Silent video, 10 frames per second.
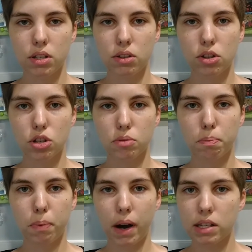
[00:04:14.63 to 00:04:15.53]
You can just
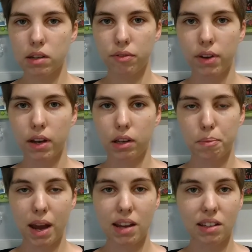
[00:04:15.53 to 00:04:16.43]
buy something and you're
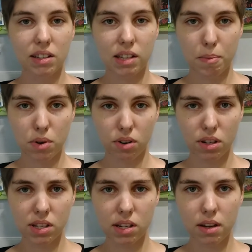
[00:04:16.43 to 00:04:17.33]
paying the same
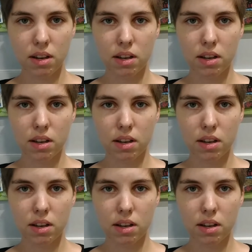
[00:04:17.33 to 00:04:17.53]
currency.